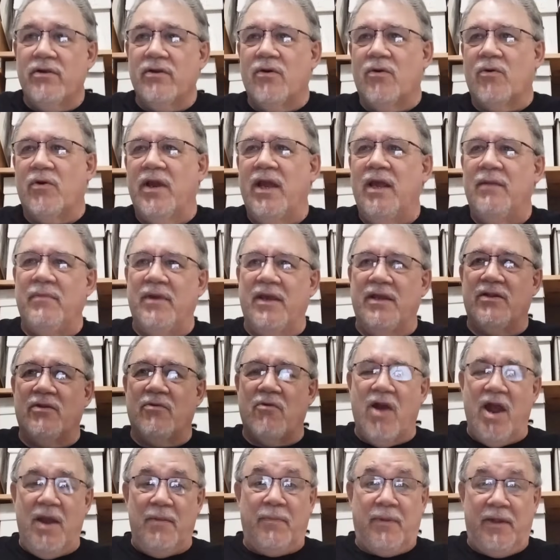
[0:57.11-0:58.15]
or hit me in the
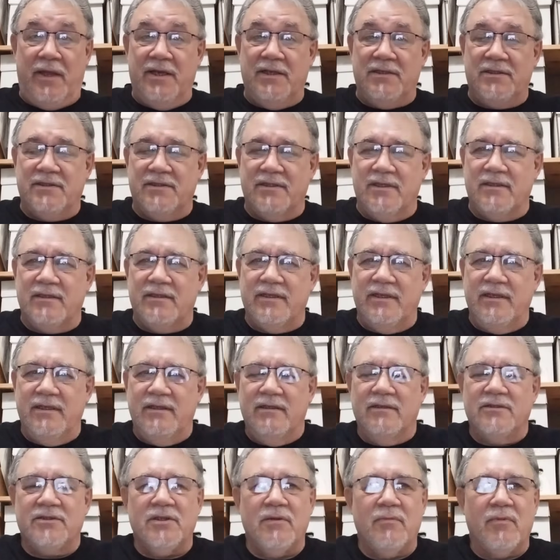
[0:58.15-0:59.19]
right place that the
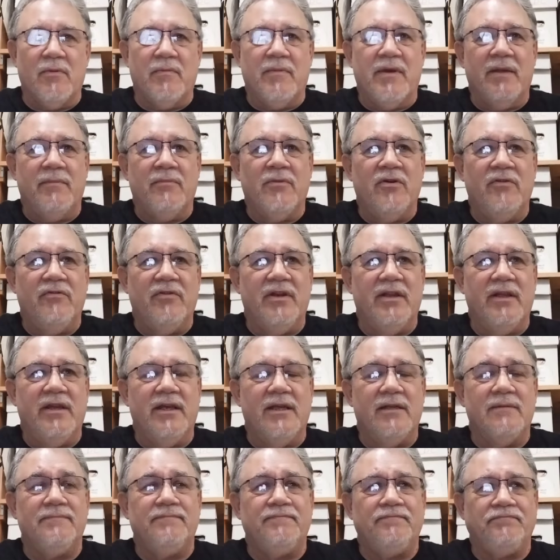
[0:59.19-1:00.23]
Superman movie
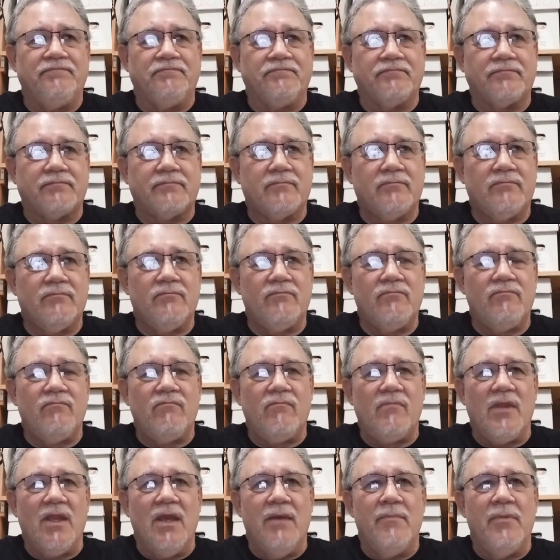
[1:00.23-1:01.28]
did.
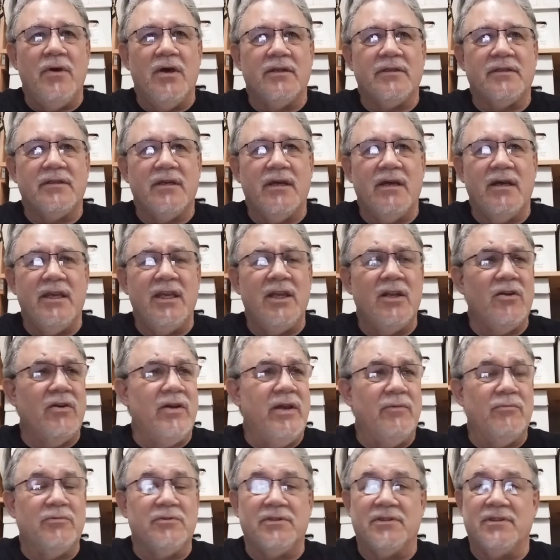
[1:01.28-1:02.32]
But
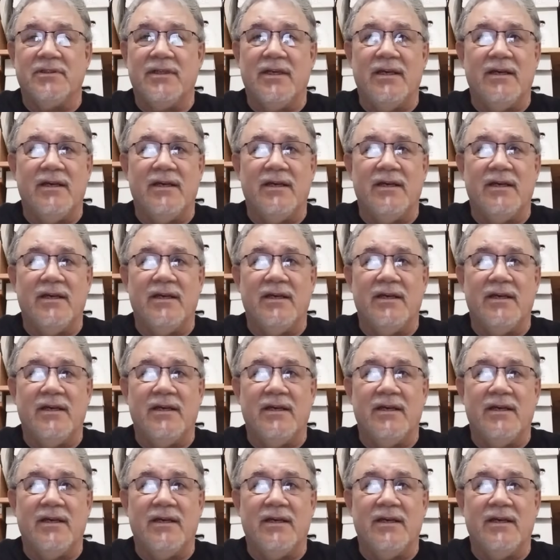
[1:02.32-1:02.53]
it was